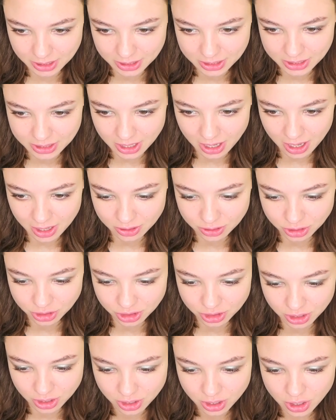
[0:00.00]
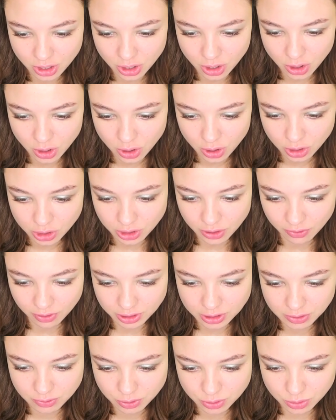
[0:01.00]
That is awesome.
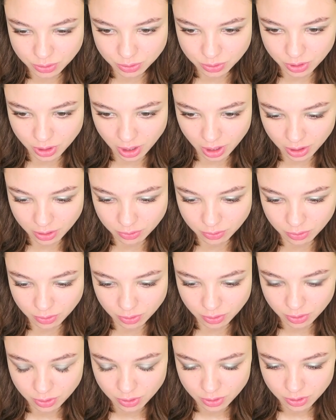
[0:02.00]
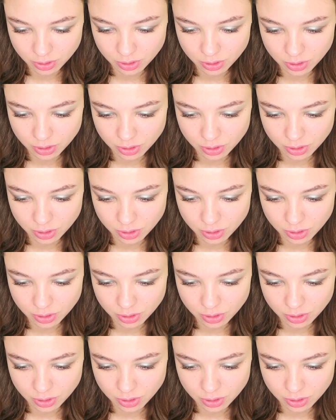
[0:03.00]
Let's put it here.